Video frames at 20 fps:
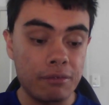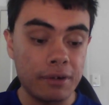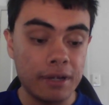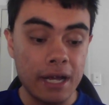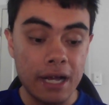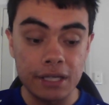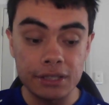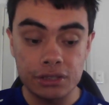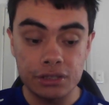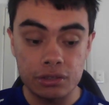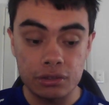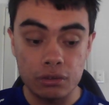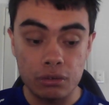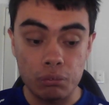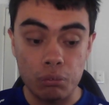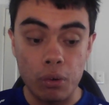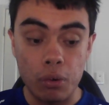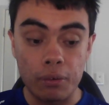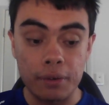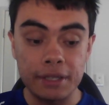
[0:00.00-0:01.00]
regards to
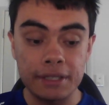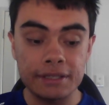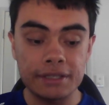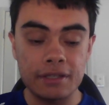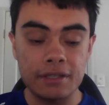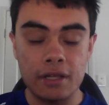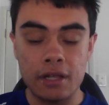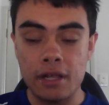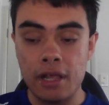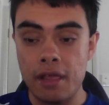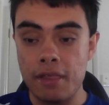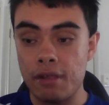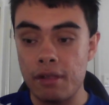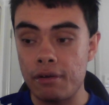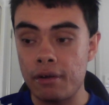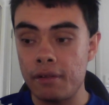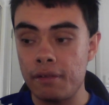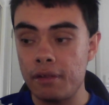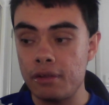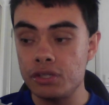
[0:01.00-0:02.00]
the Warriors in the in
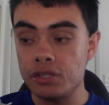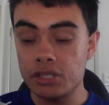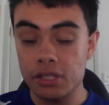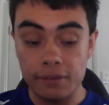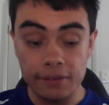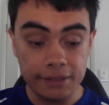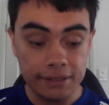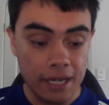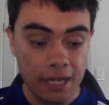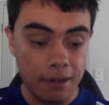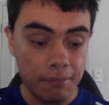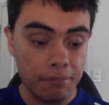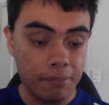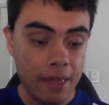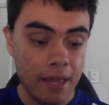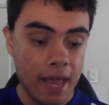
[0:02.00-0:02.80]
the New South Wales Cup,